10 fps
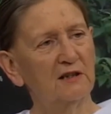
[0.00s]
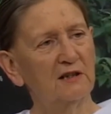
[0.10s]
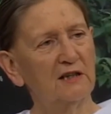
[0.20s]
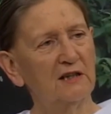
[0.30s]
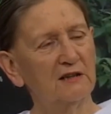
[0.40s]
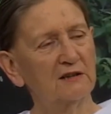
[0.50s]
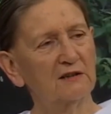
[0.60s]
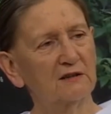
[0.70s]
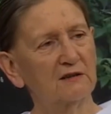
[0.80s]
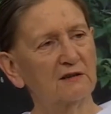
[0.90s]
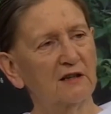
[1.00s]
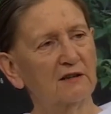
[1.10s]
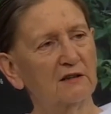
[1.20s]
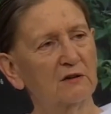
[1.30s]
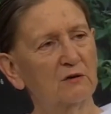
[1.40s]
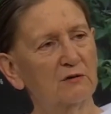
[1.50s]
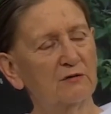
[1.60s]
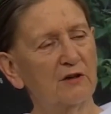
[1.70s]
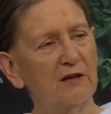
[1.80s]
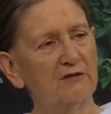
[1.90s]
And like the law of
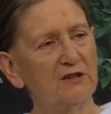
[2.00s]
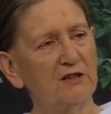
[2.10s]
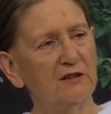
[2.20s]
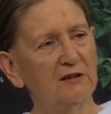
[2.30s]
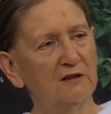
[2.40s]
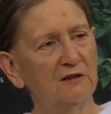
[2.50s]
gravity.